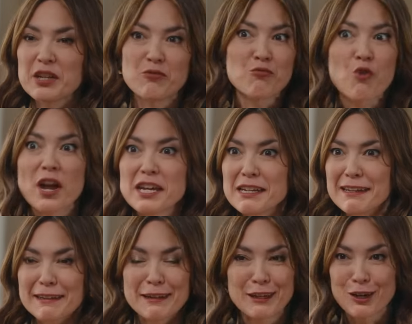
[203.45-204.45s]
can write,
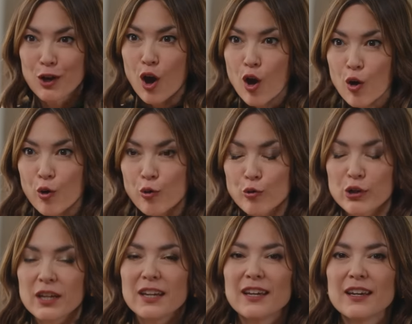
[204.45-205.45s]
it can
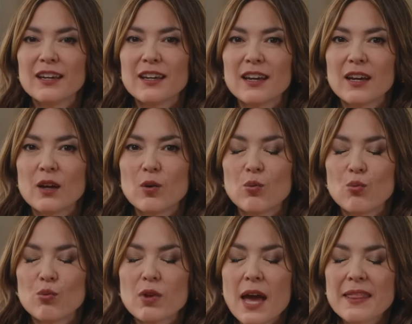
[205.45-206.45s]
code.
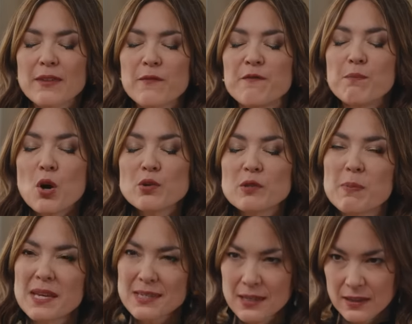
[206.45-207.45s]
At the most
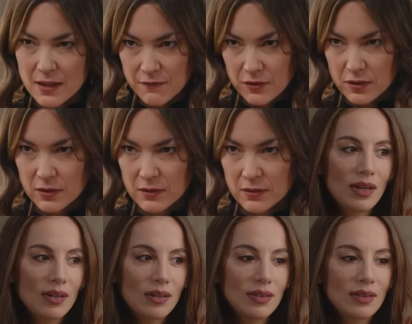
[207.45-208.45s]
basic level,
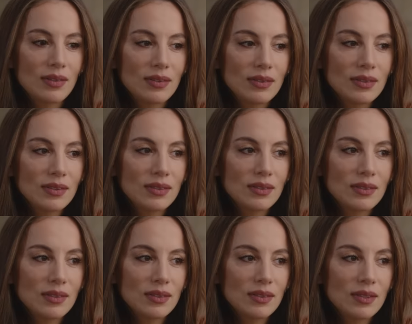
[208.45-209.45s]
how does this all happen?
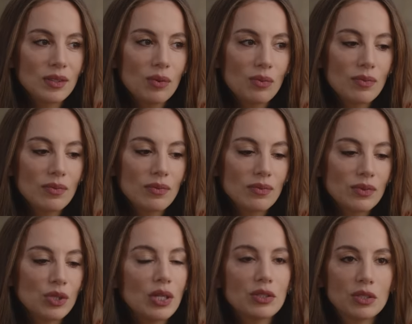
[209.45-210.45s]
So
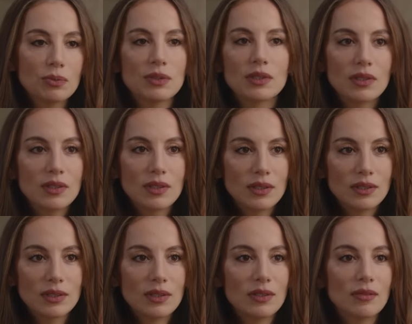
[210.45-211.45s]
ChatGPT
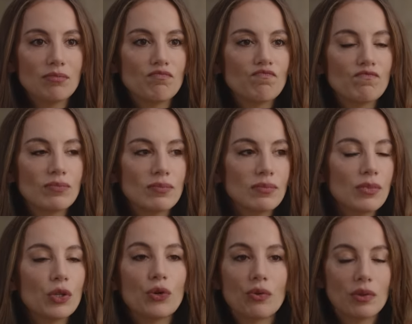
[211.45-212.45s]
is a
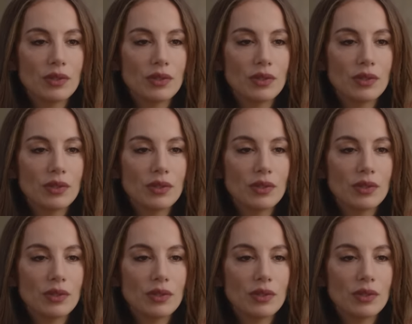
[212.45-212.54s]
neural